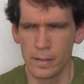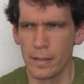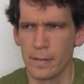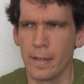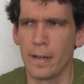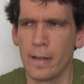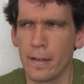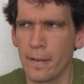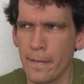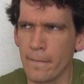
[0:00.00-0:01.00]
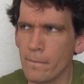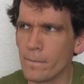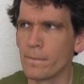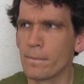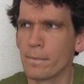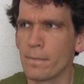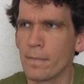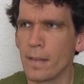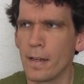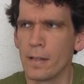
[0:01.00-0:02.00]
Because uh, yeah, I
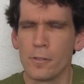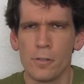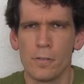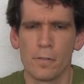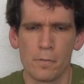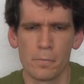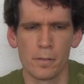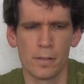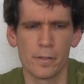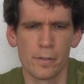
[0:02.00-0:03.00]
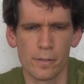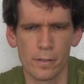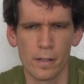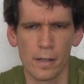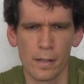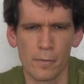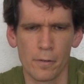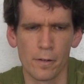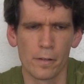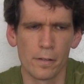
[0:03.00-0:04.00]
I had two different positions
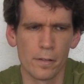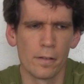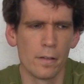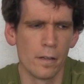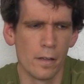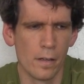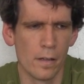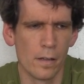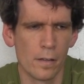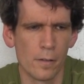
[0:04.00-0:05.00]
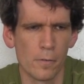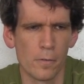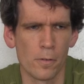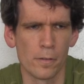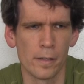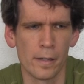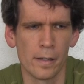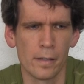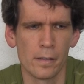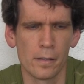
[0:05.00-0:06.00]
that I worked the
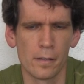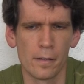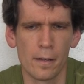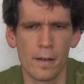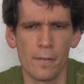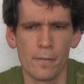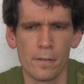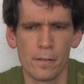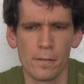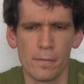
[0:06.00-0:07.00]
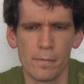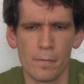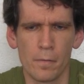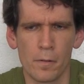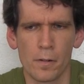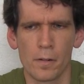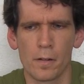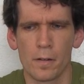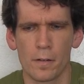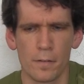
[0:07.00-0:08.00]
four days. I would
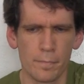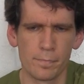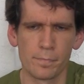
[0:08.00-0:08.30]
work